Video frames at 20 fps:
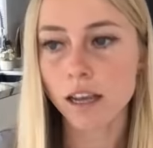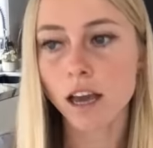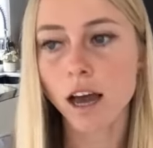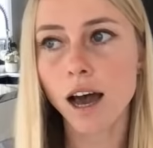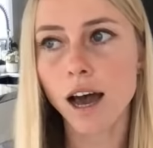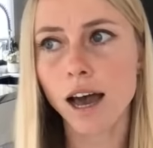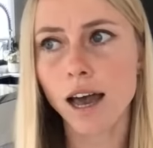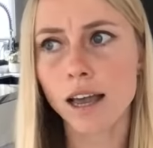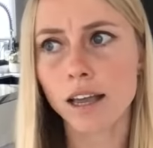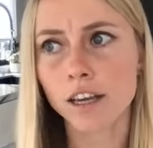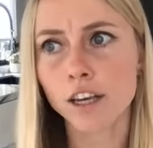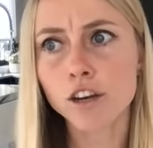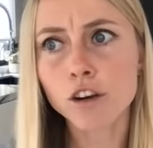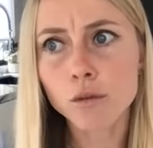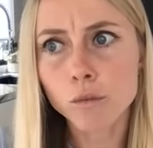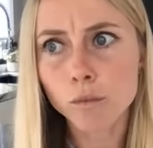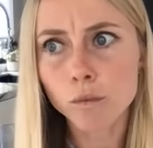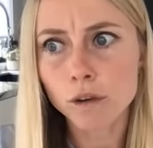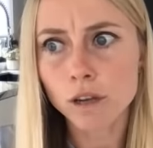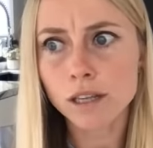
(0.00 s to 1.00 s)
uh, you
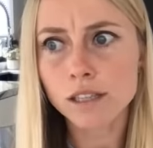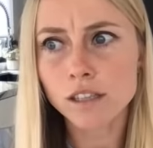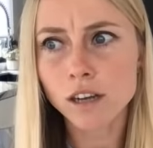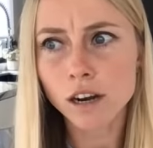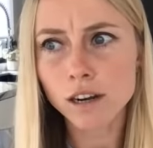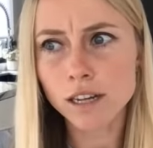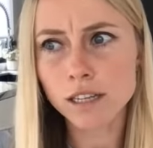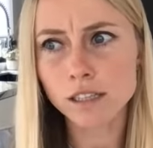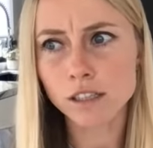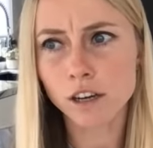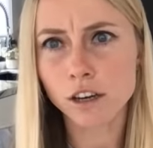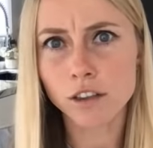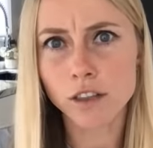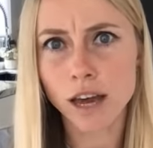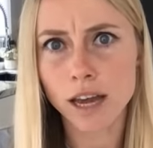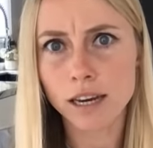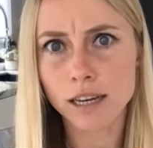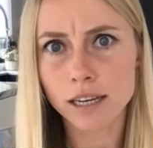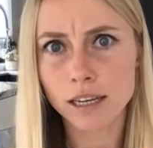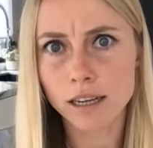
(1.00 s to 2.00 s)
know it's not necessarily
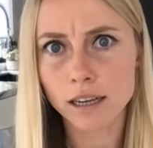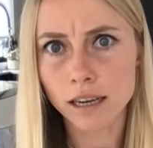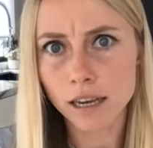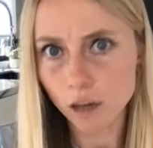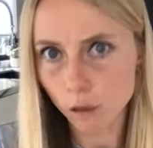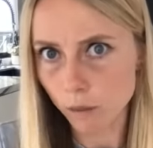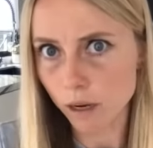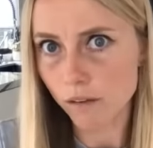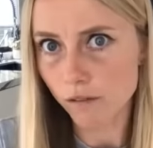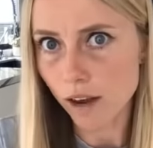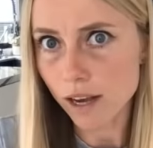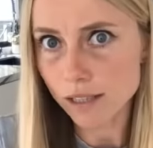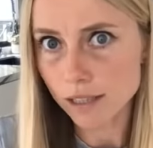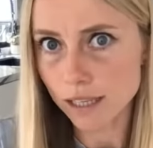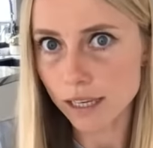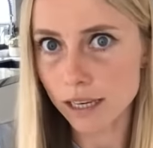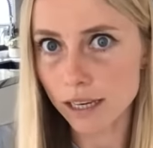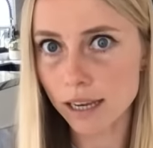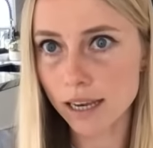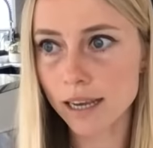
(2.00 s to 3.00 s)
that intermittent
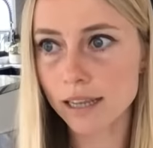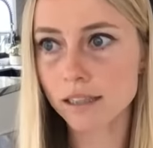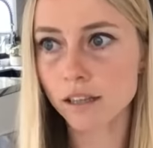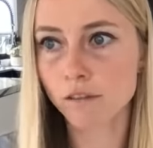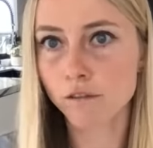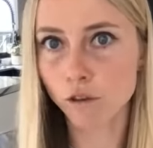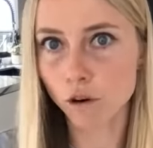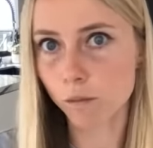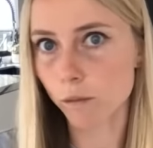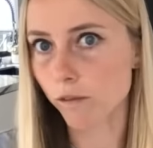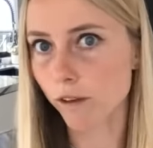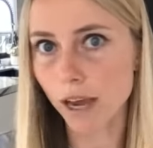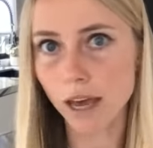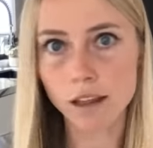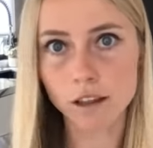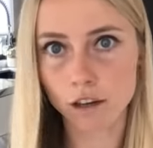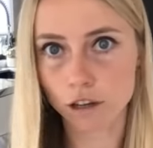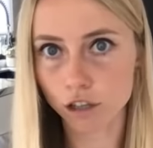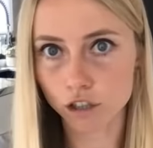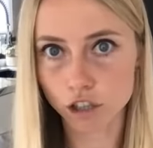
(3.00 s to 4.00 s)
fasting is a form of
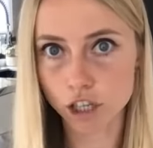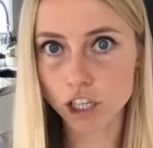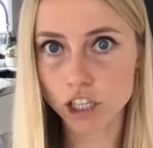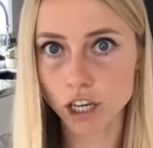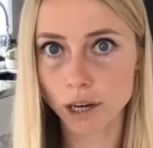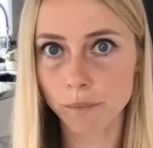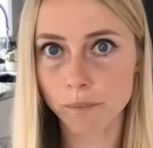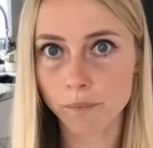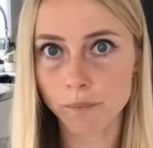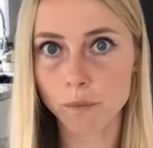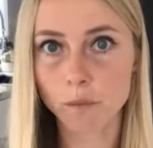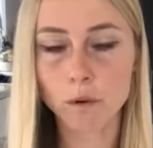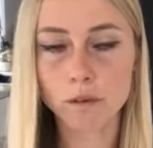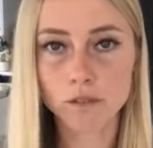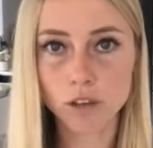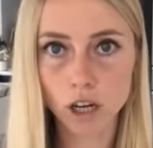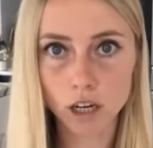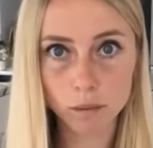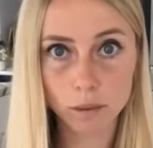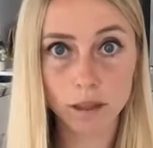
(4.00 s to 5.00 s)
calorie restriction we've
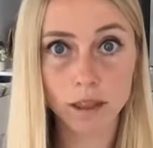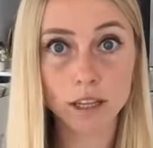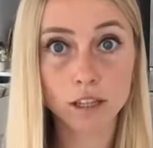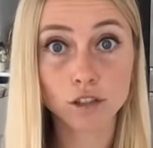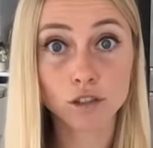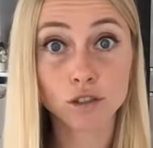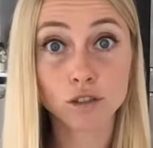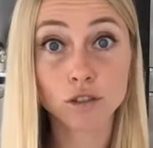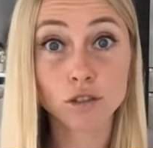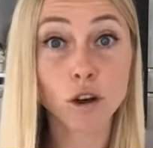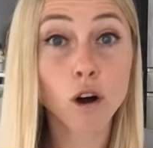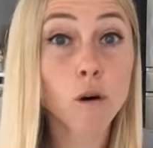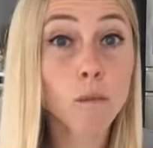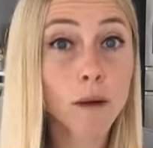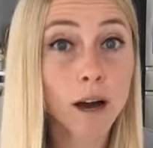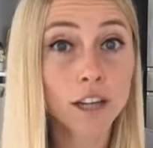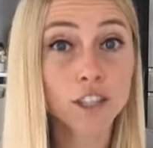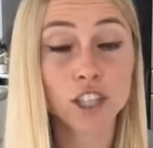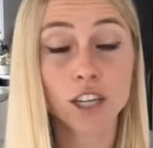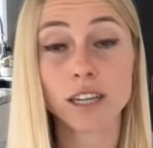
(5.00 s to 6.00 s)
talked about this so
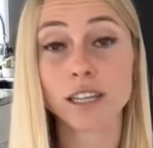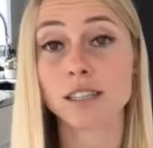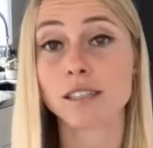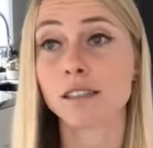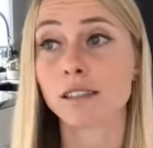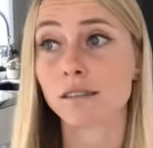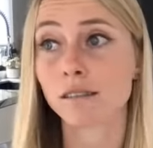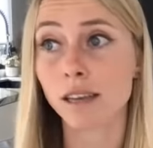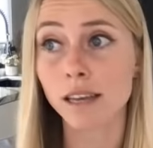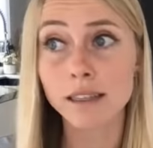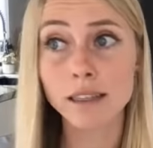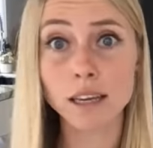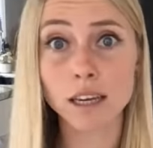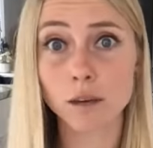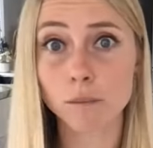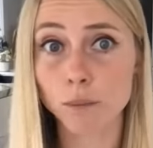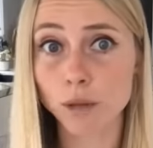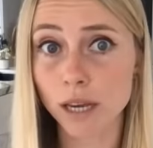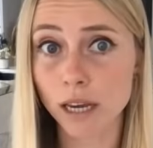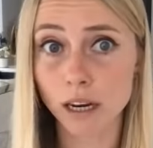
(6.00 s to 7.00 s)
much and it's in the
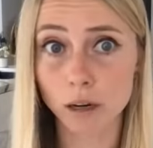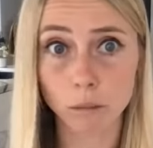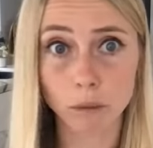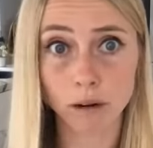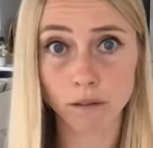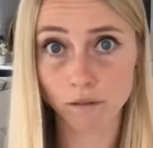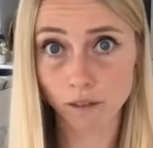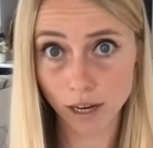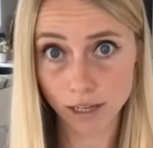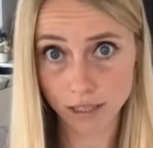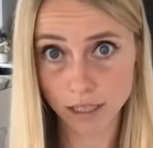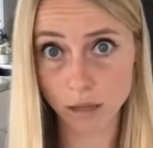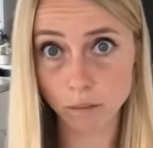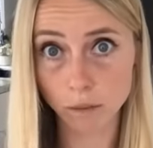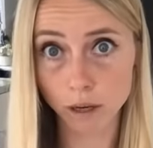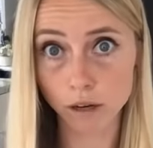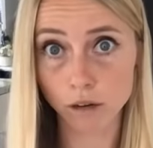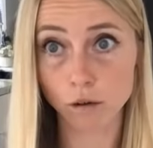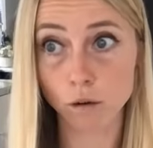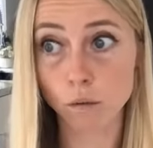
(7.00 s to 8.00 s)
complete intermittent fasting
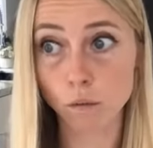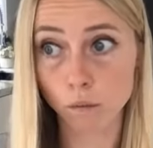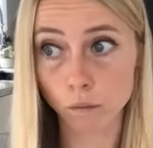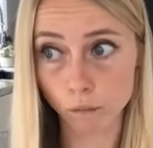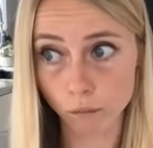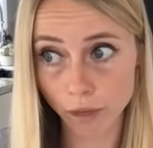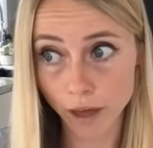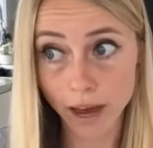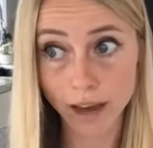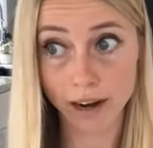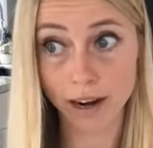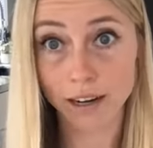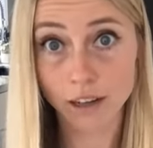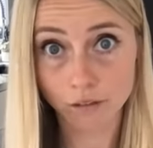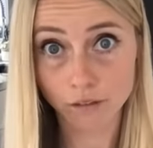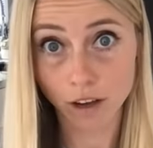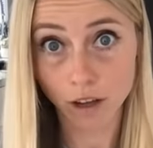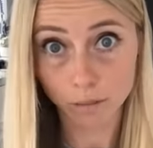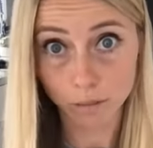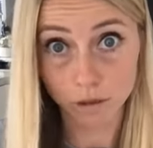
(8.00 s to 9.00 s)
bundle that i
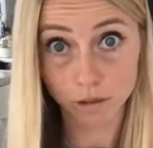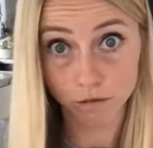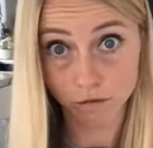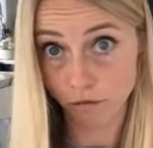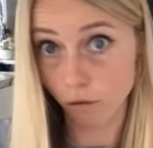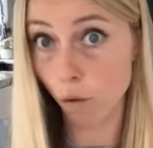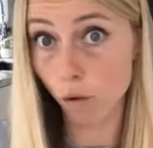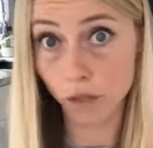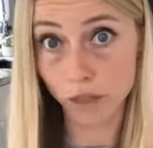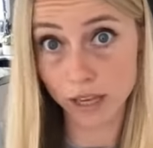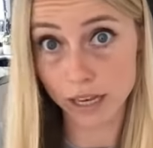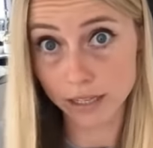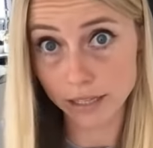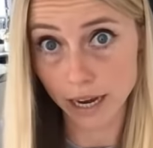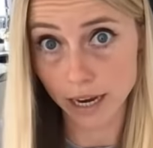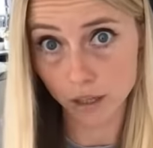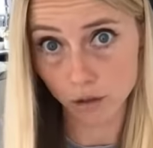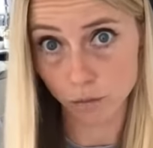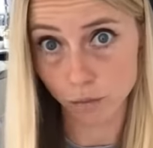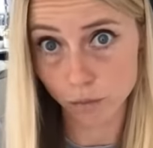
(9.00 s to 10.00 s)
developed for the
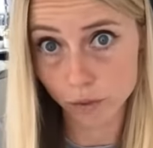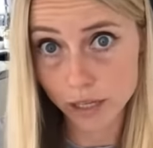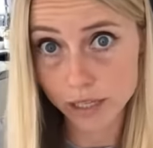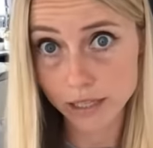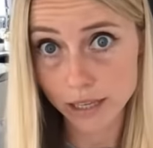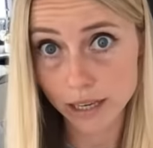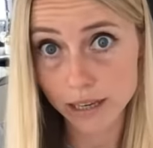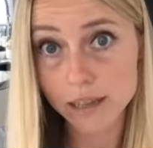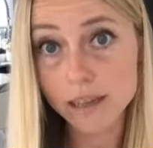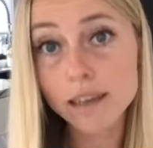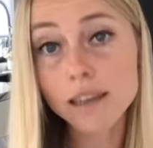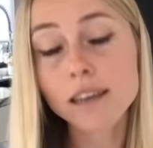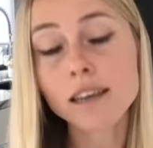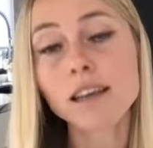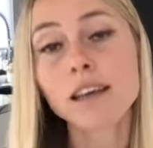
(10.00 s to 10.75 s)
exact reason